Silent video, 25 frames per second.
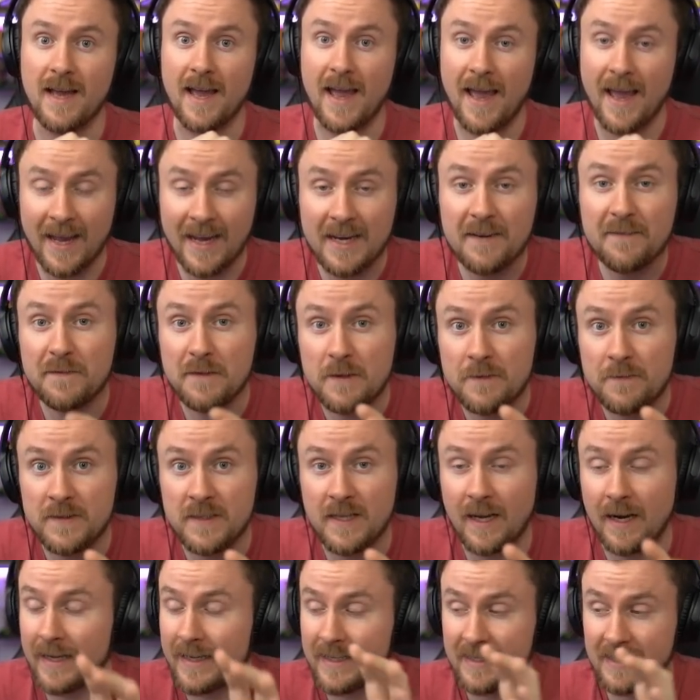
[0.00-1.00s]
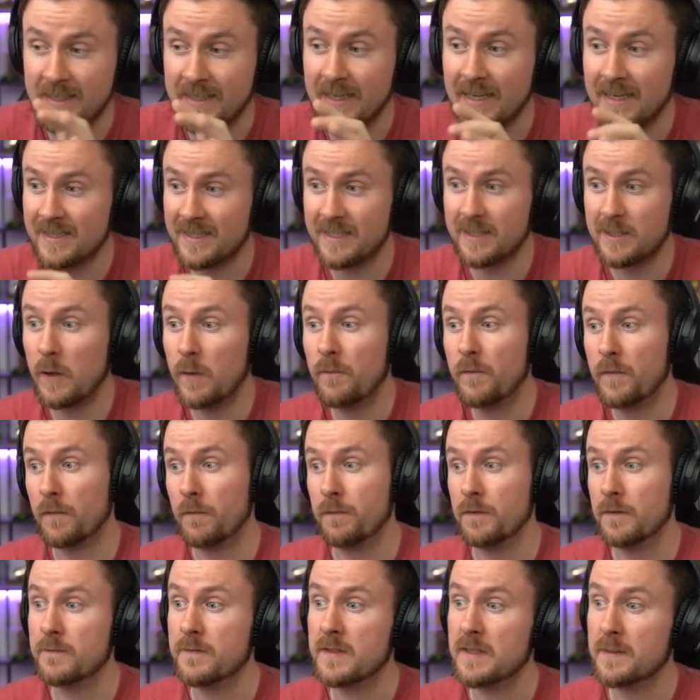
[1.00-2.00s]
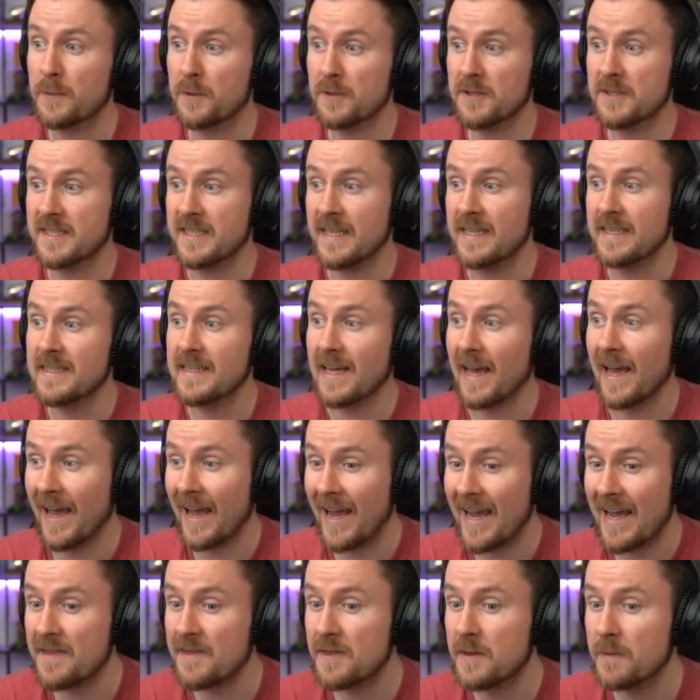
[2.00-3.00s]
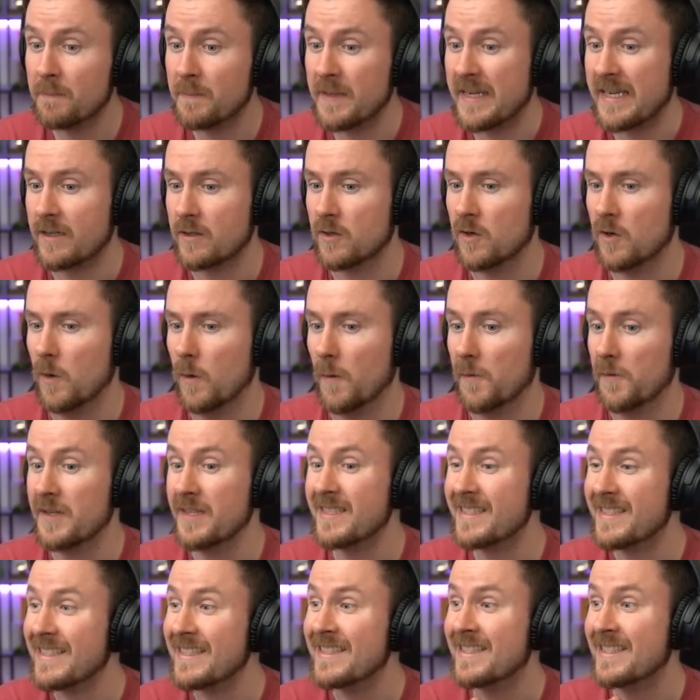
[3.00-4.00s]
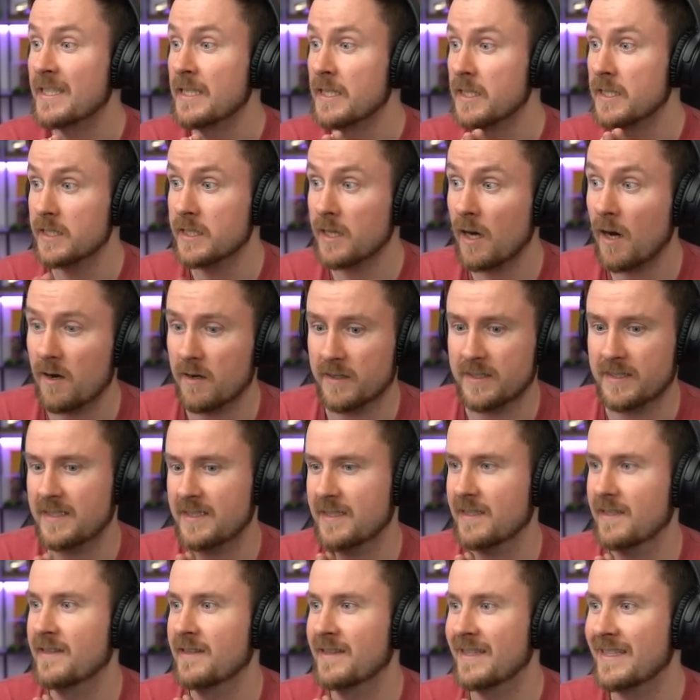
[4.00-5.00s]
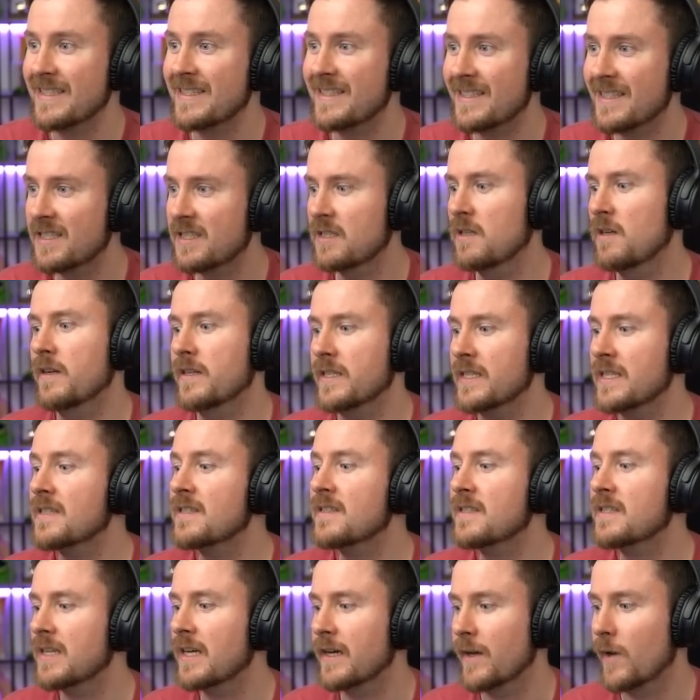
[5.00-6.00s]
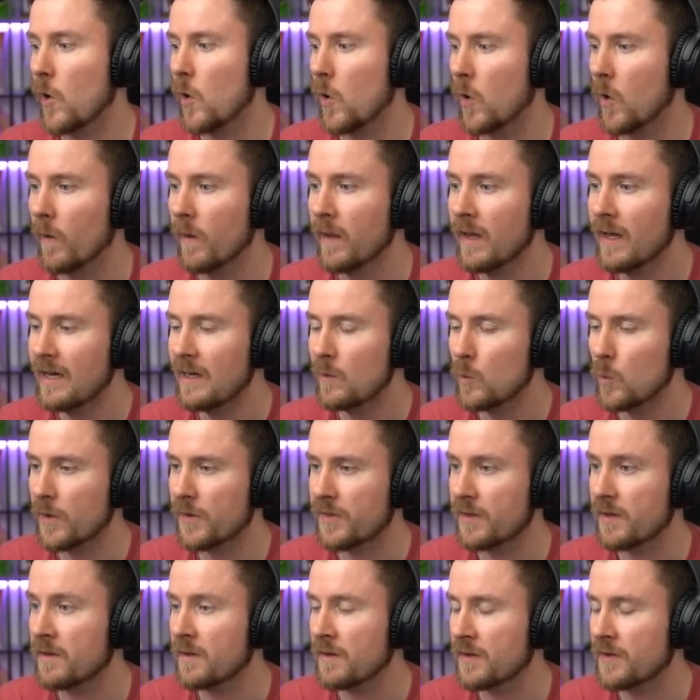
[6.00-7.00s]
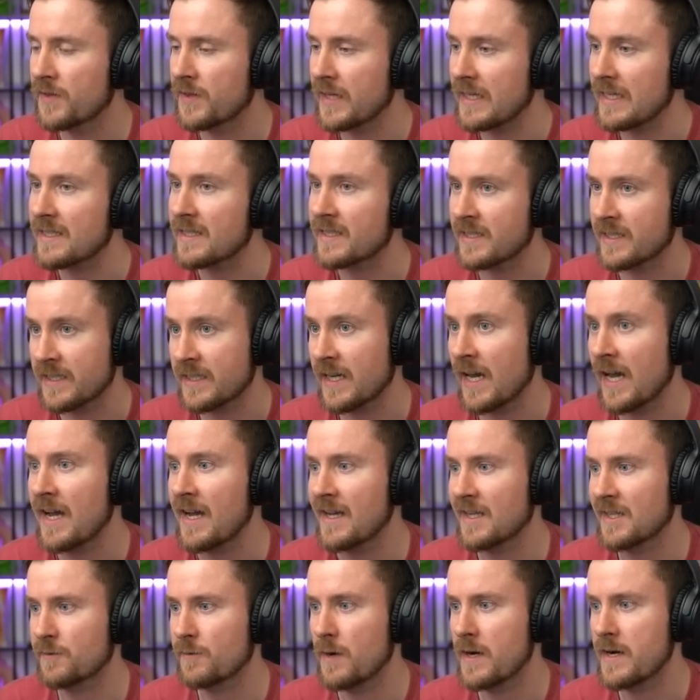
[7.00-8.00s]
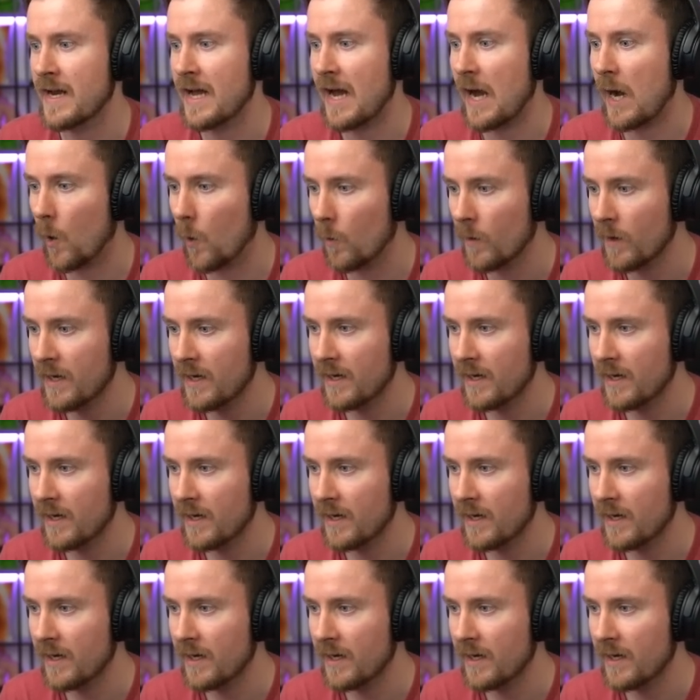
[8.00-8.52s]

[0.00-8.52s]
and fifty, like he has to go for fifty percent and the bear haul. This is not, this is not easy at all with the things he has right now.